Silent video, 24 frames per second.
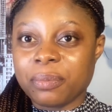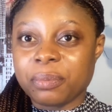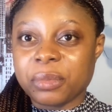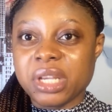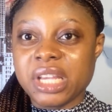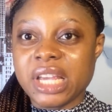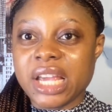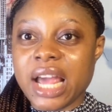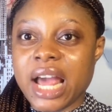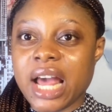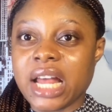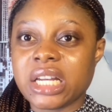
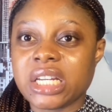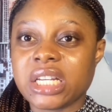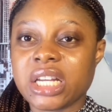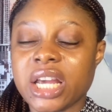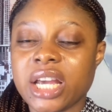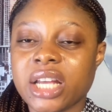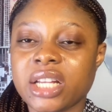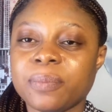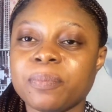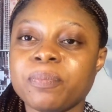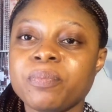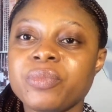me, and
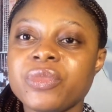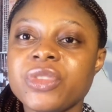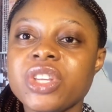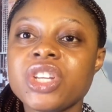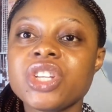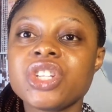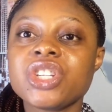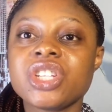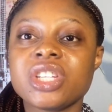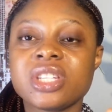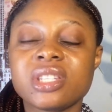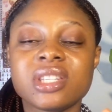then
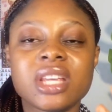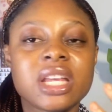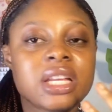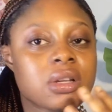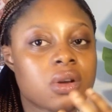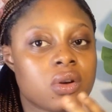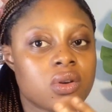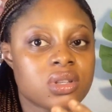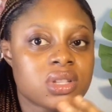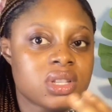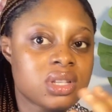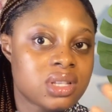she stayed
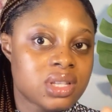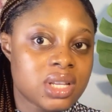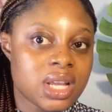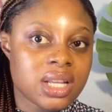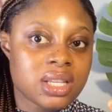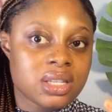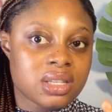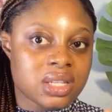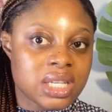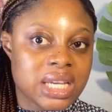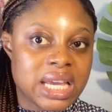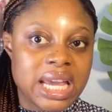
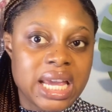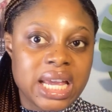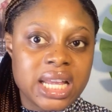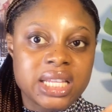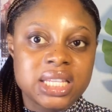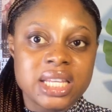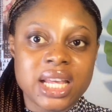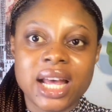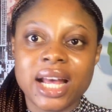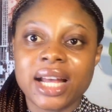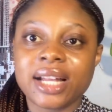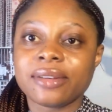consistent to it,
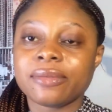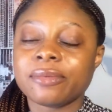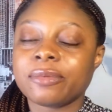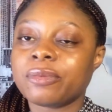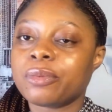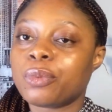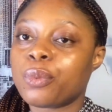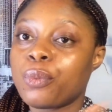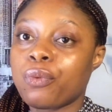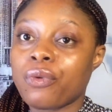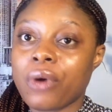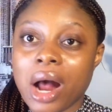and
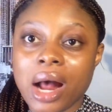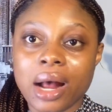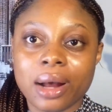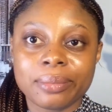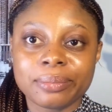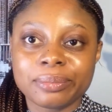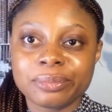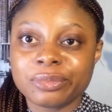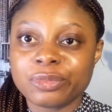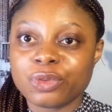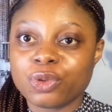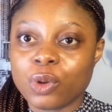
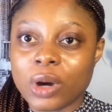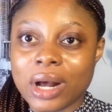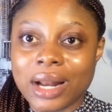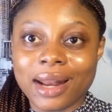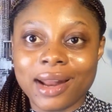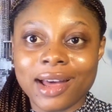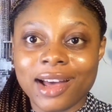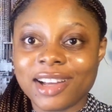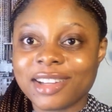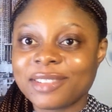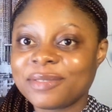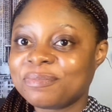
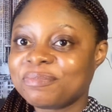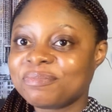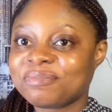voila,